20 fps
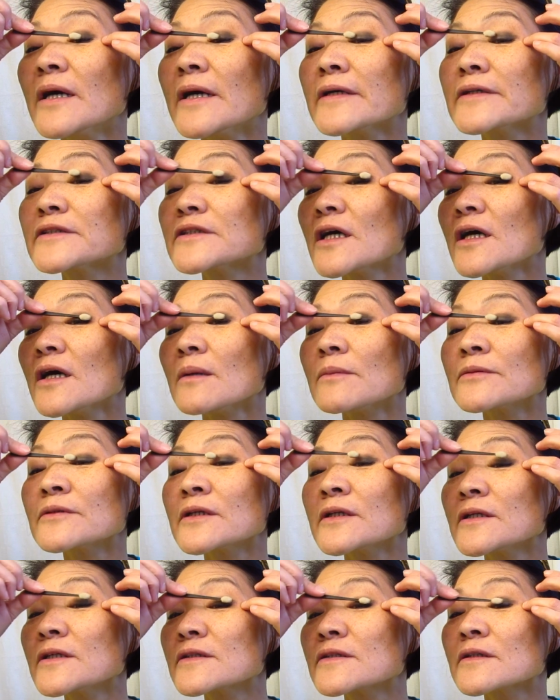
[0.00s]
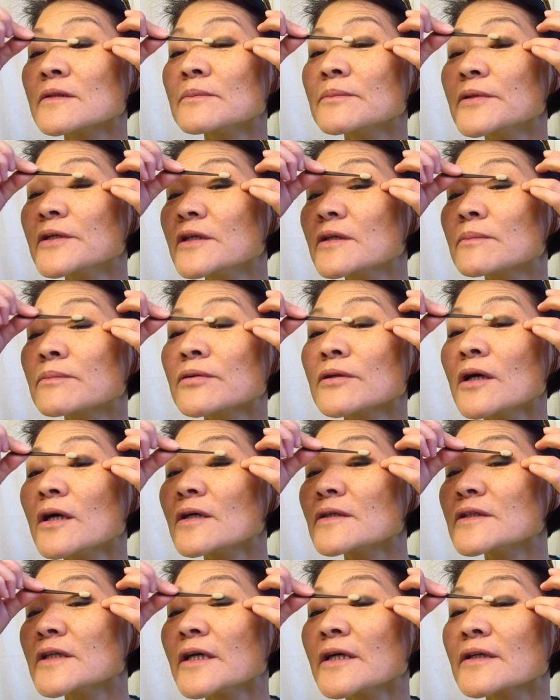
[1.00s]
my job, there is a big
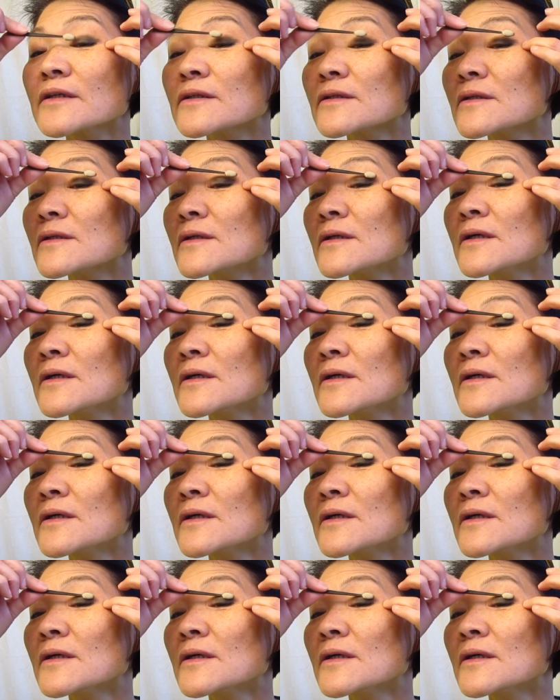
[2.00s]
project,